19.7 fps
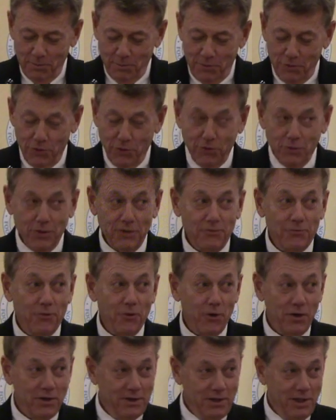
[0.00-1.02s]
but only
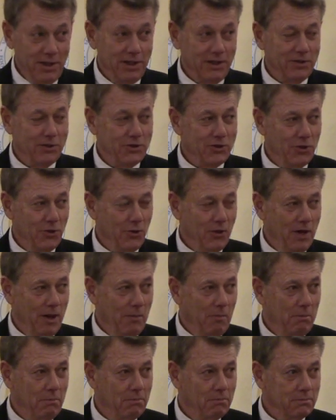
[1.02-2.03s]
14 showed
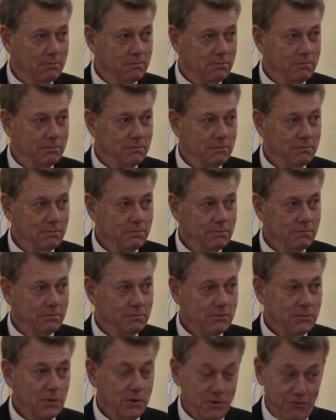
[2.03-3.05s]
up.
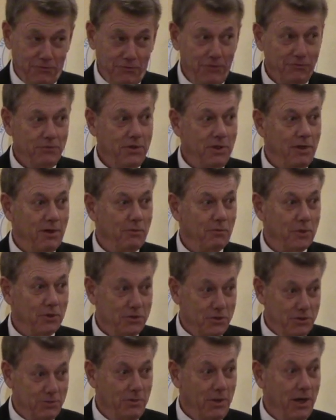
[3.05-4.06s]
Was 15 were
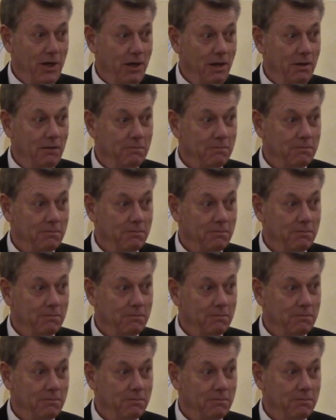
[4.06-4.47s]
suspended.